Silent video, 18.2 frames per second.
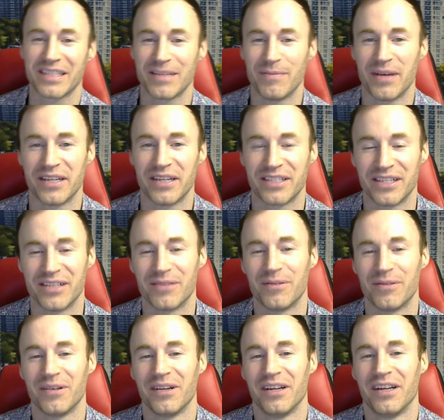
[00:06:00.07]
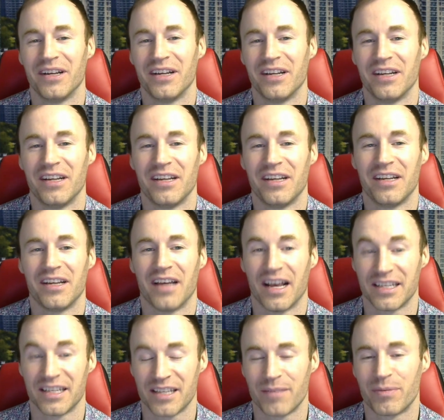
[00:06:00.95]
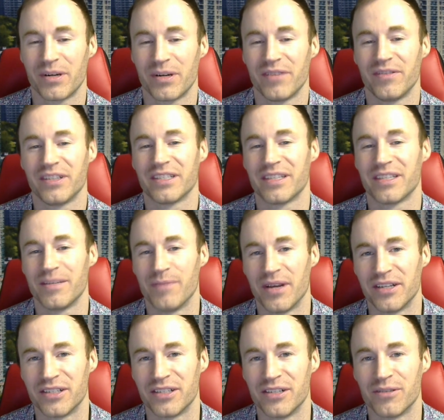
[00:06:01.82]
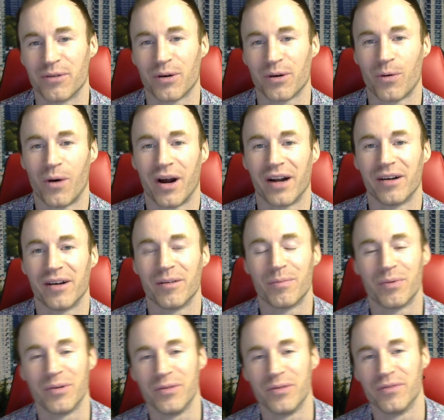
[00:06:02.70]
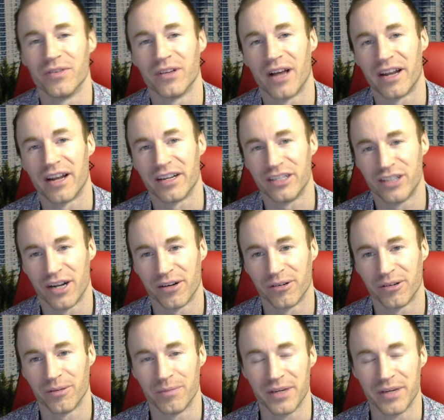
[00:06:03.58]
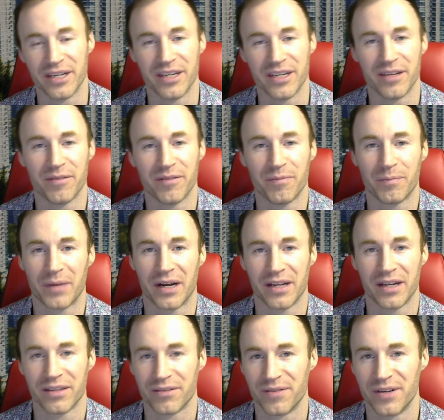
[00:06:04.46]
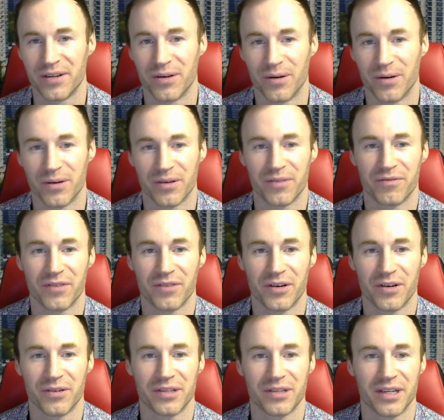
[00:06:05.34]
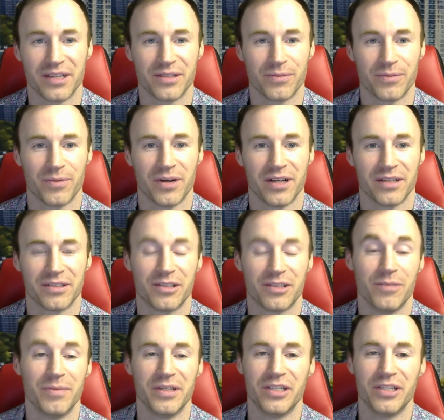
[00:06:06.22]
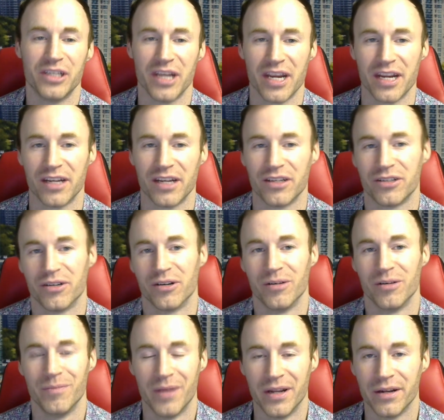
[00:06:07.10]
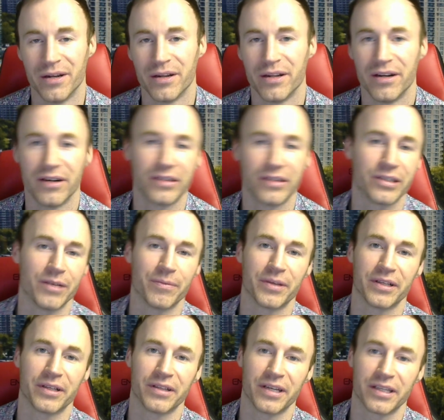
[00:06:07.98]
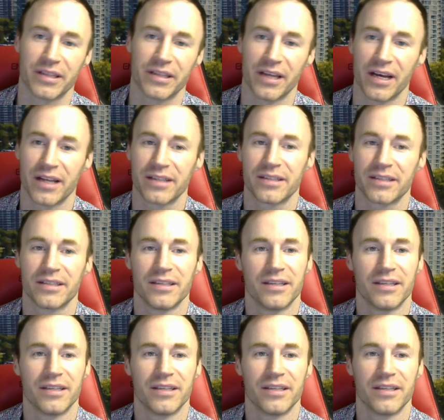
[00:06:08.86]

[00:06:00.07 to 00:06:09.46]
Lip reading: mentioned, as I previously mentioned, require approval at a general meeting by a 3/4 vote as well to be changed or amended or something like that.